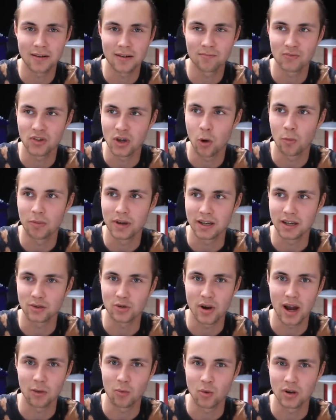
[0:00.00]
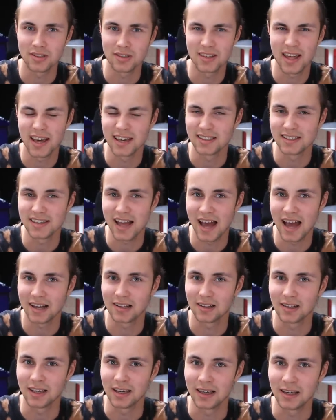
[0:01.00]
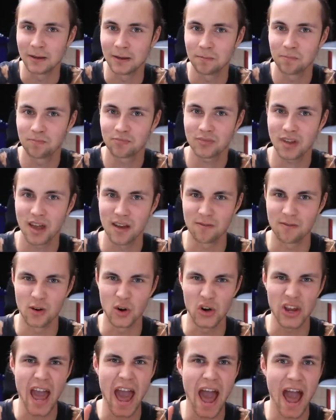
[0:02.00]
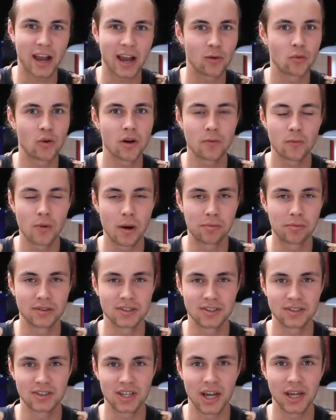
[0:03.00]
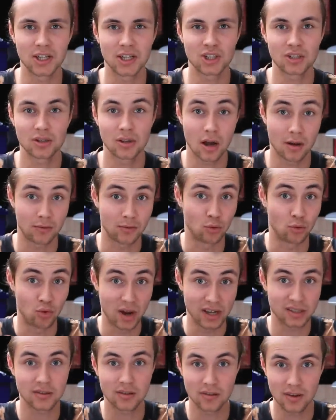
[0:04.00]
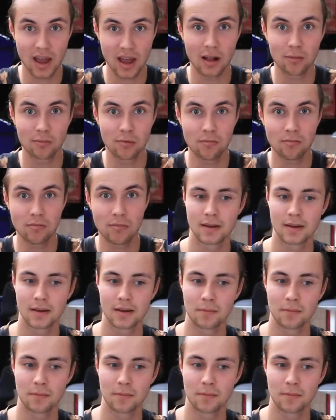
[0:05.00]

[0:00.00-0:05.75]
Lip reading: the opening track wasn't exactly a very accurate representation of the rest of the album.